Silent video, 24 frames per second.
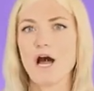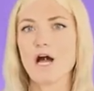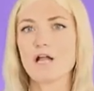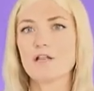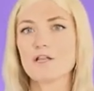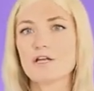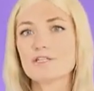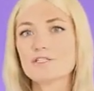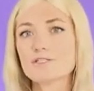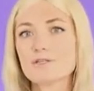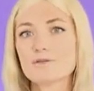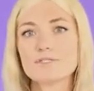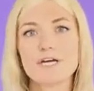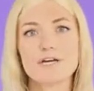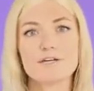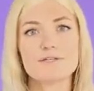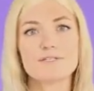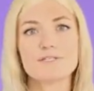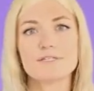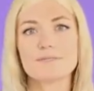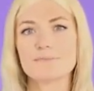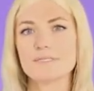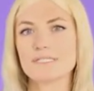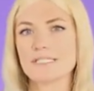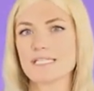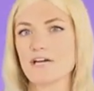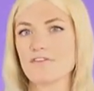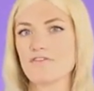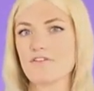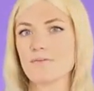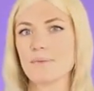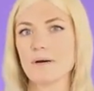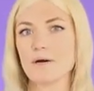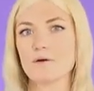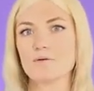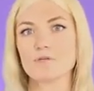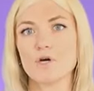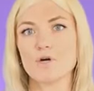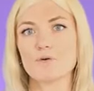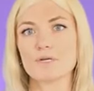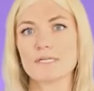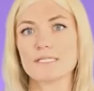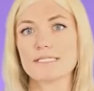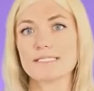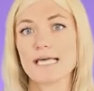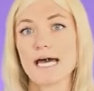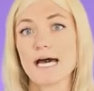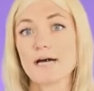I'll also tell you some stuff about
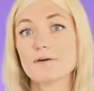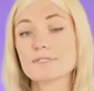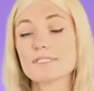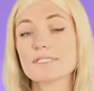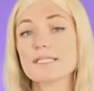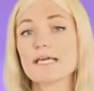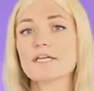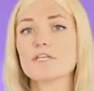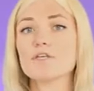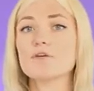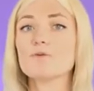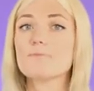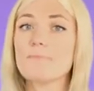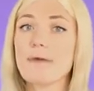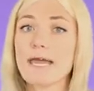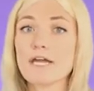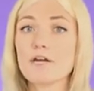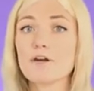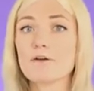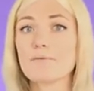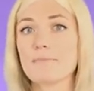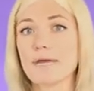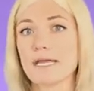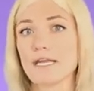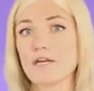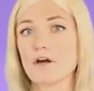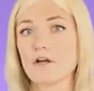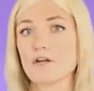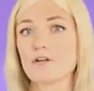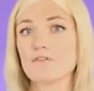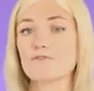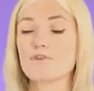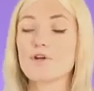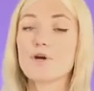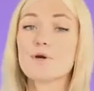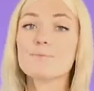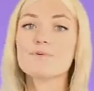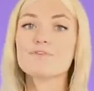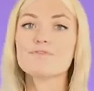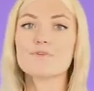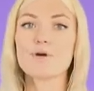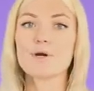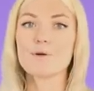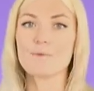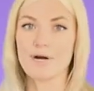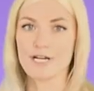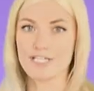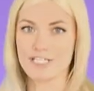Logan's house that you may or may not have known
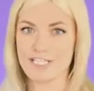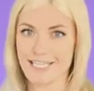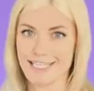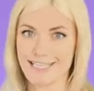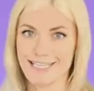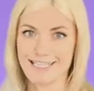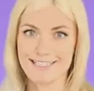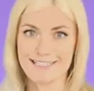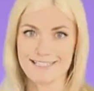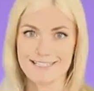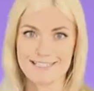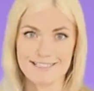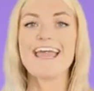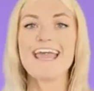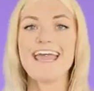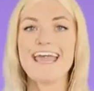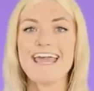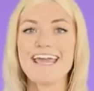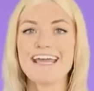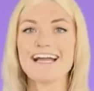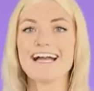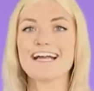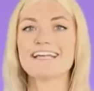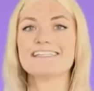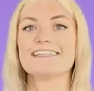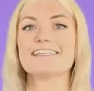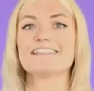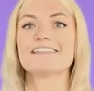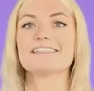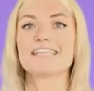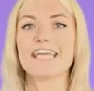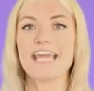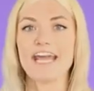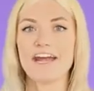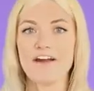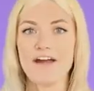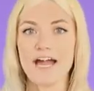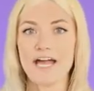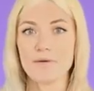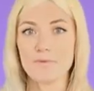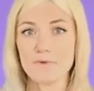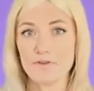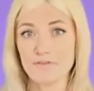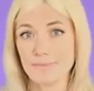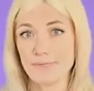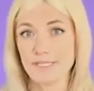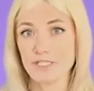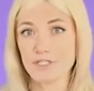before watching this. Hey guys, it's Kara, and
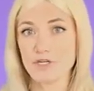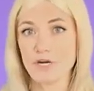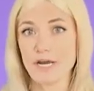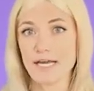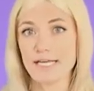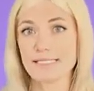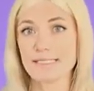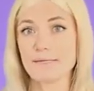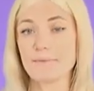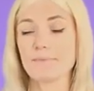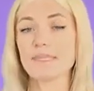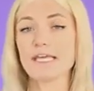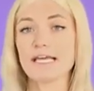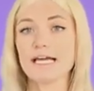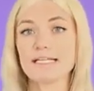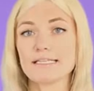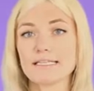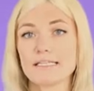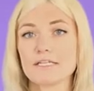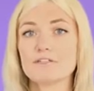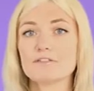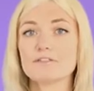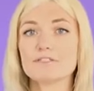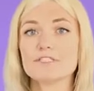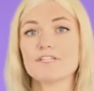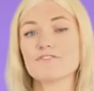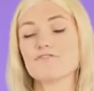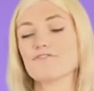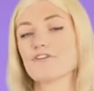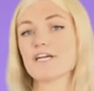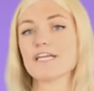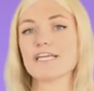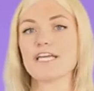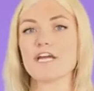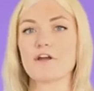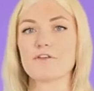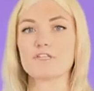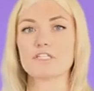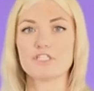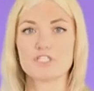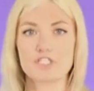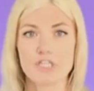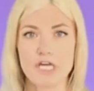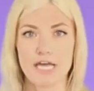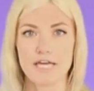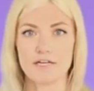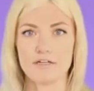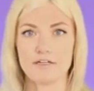we've been trying something a little different here on this
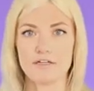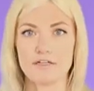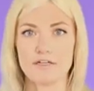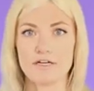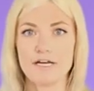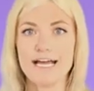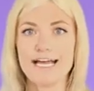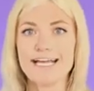channel.